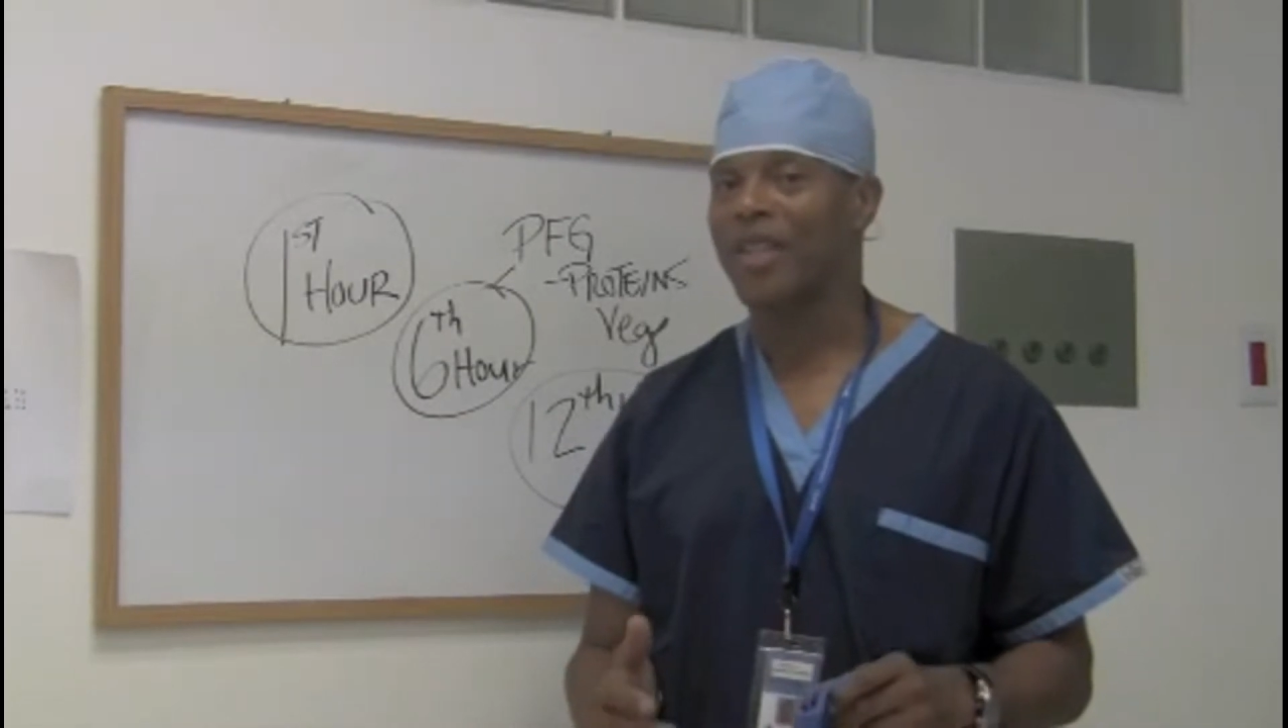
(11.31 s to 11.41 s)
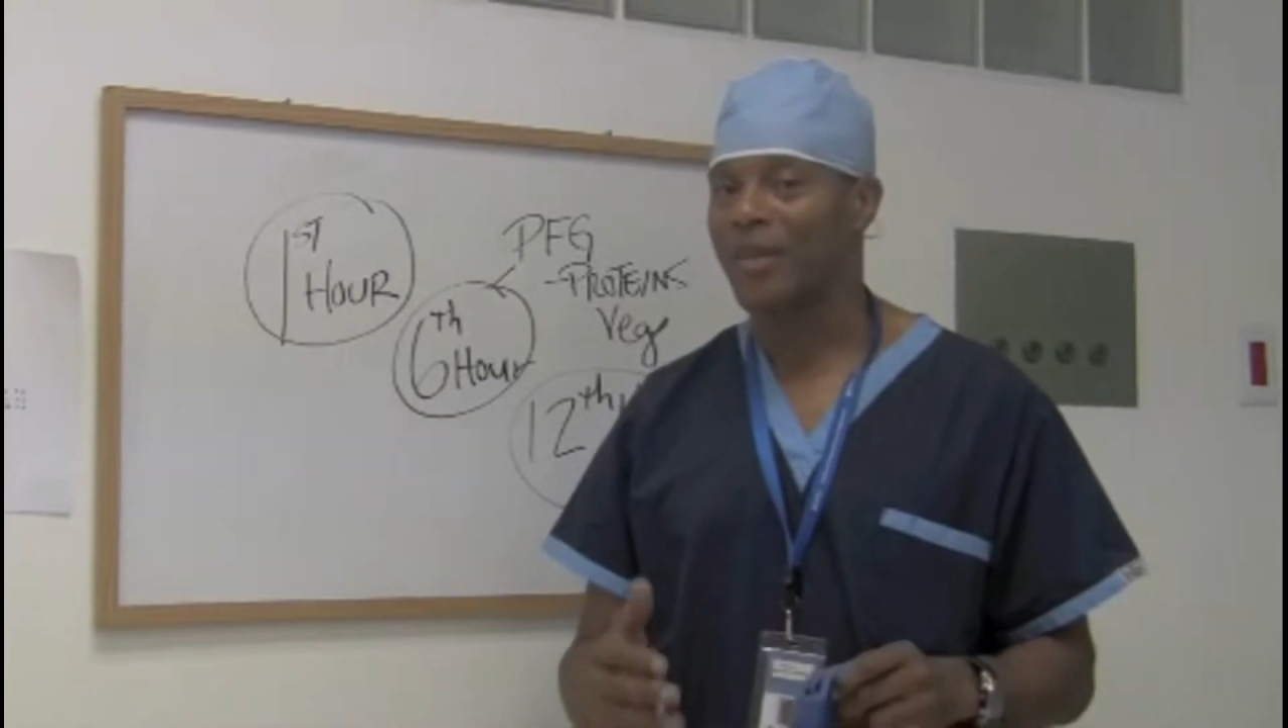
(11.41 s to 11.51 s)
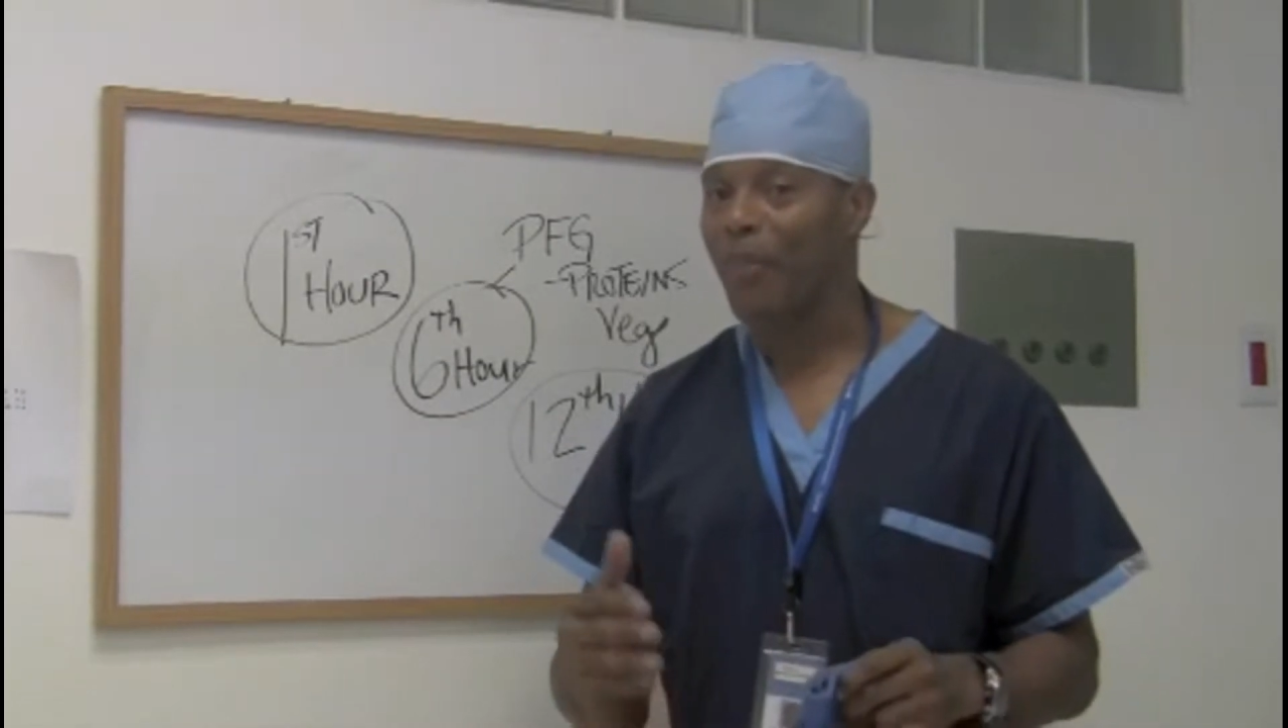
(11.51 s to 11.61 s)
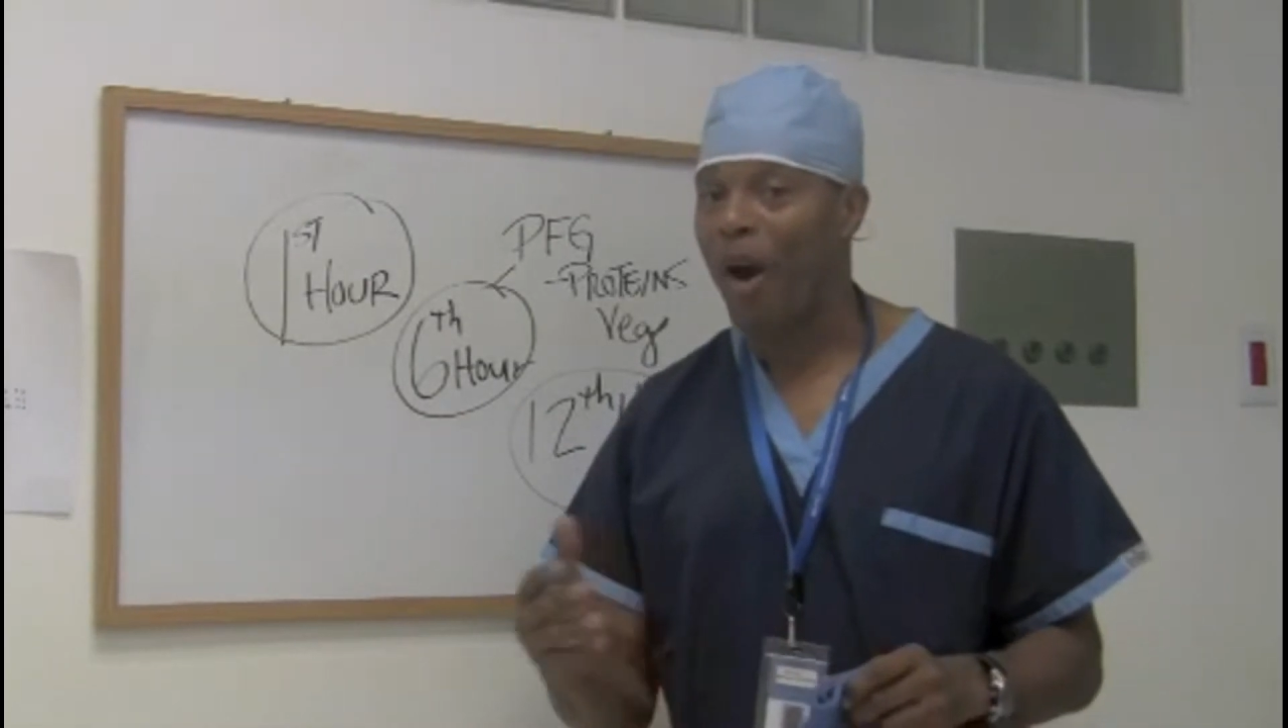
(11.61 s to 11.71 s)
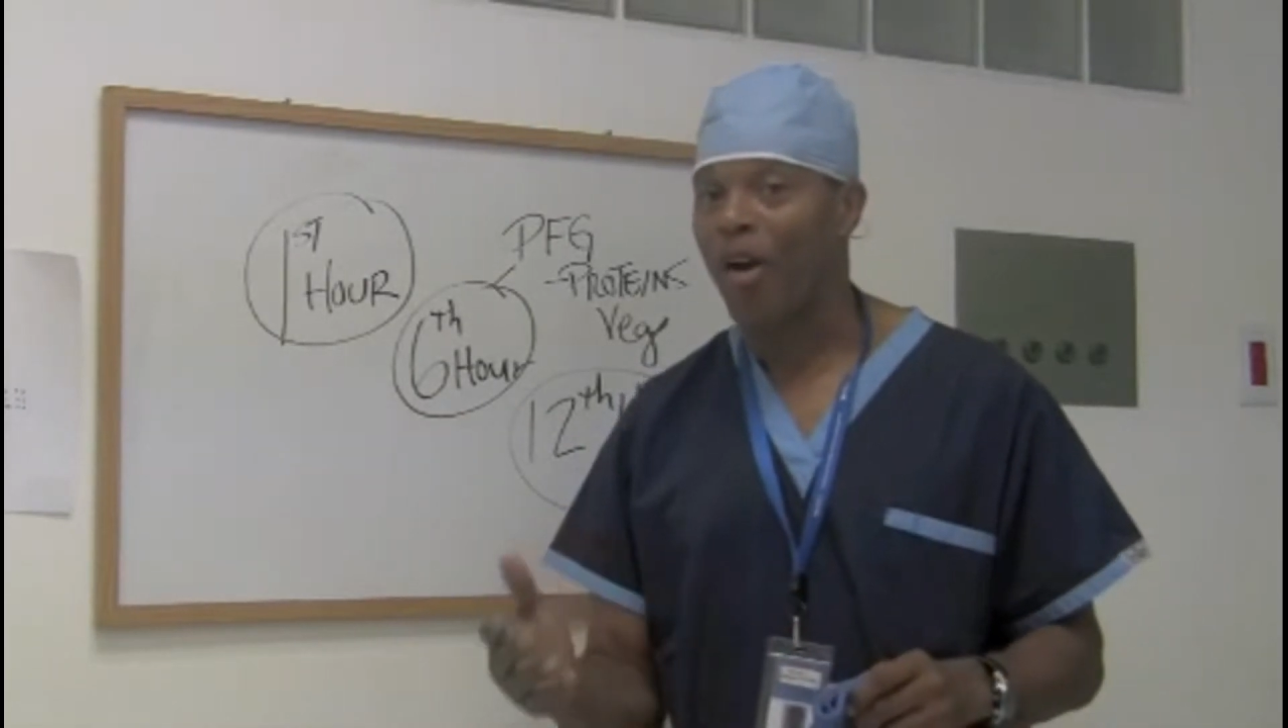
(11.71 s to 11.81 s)

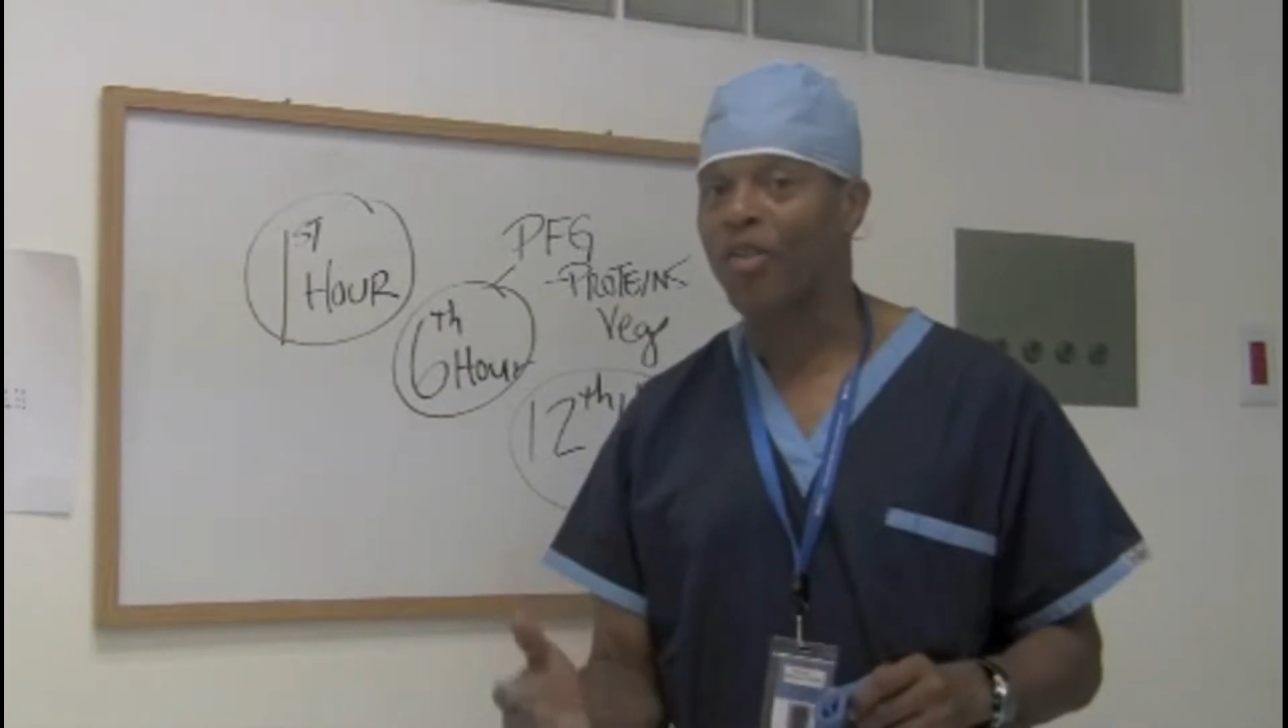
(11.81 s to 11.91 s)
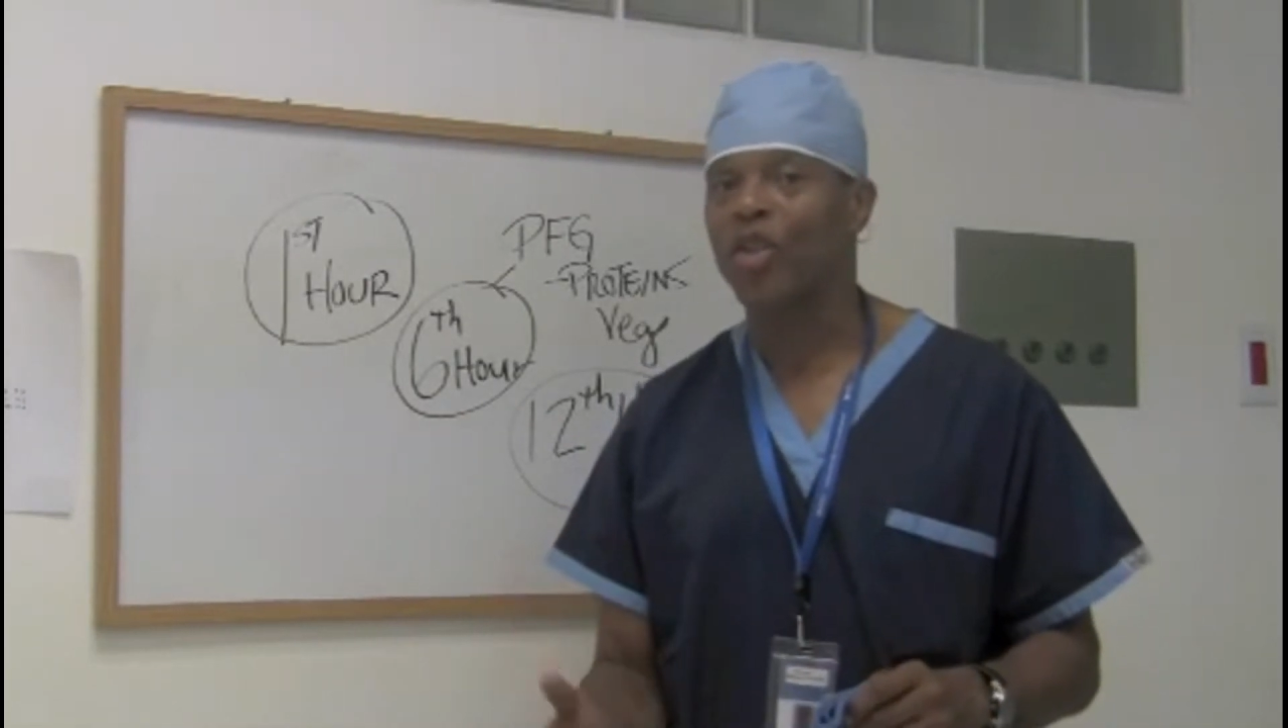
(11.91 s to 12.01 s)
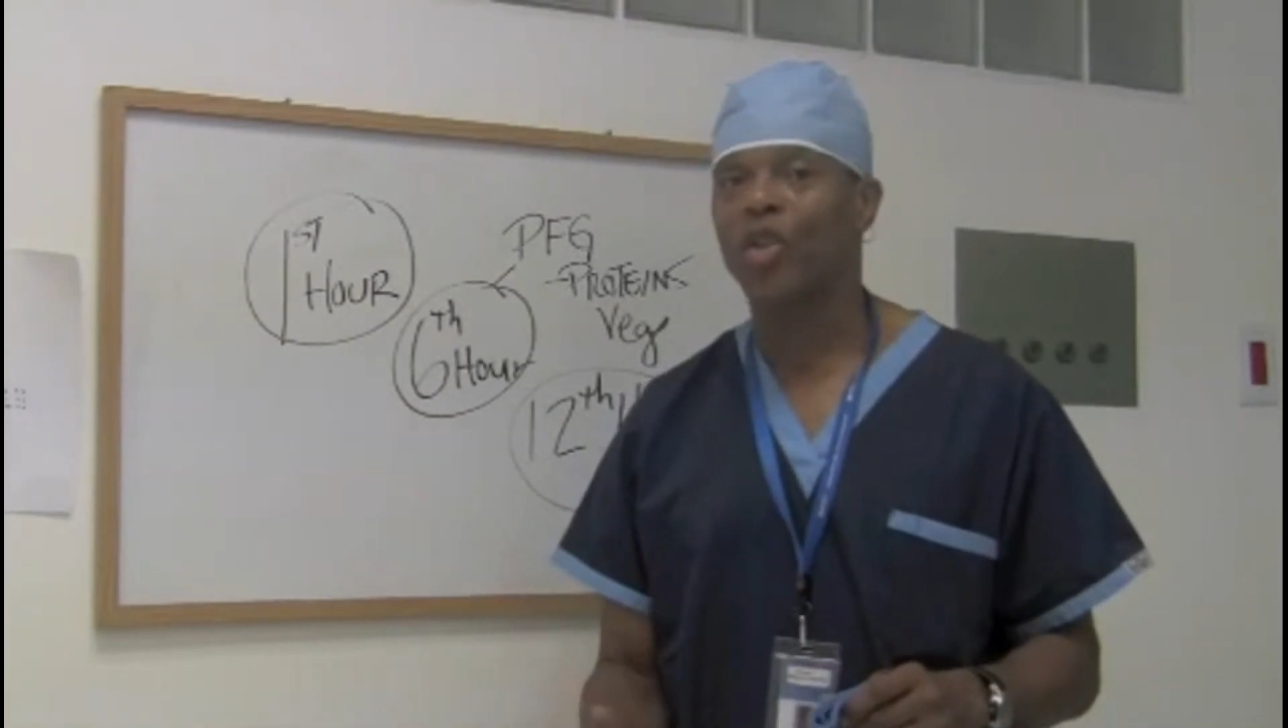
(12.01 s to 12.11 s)
in part